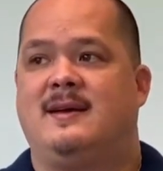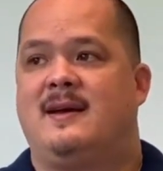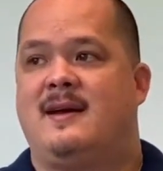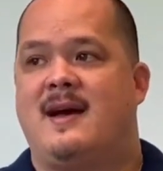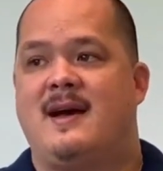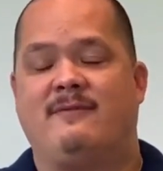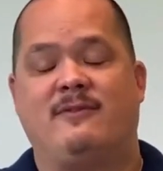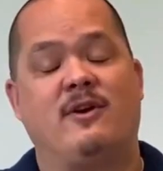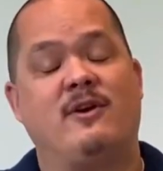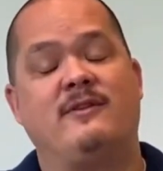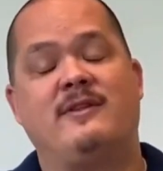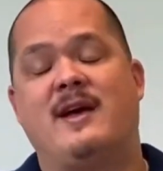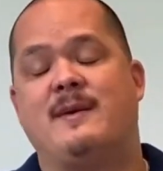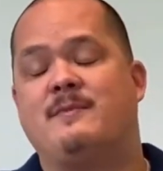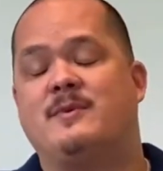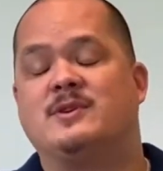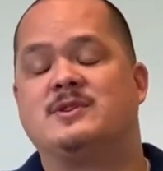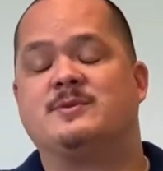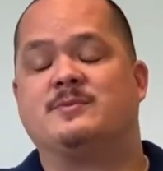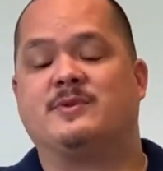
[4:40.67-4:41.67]
I've heard that
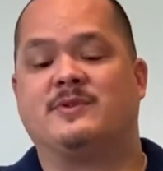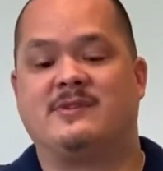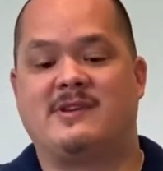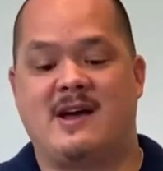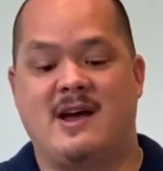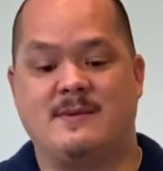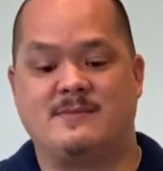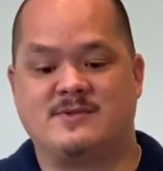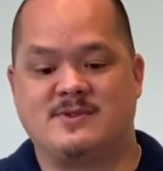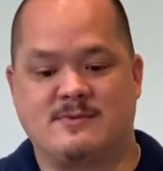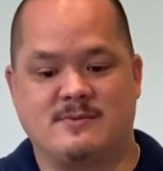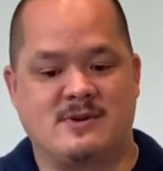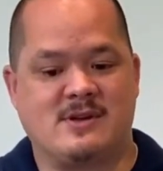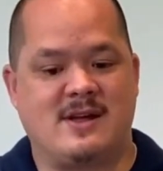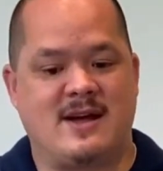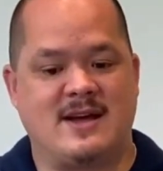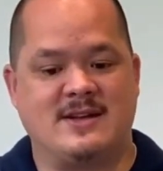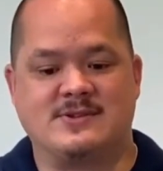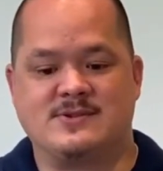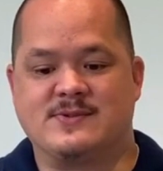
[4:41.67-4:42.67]
multiple times from
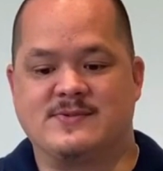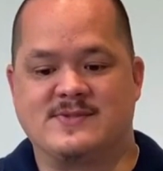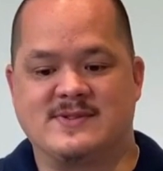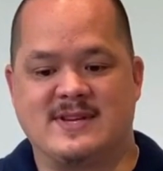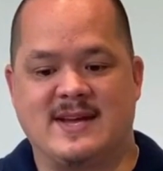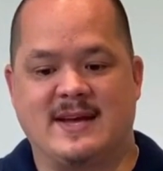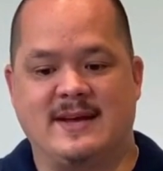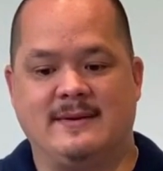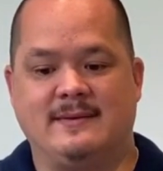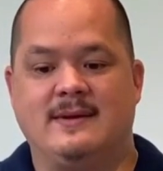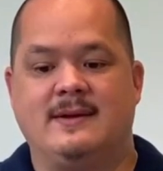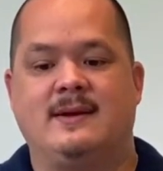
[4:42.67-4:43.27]
clients who said,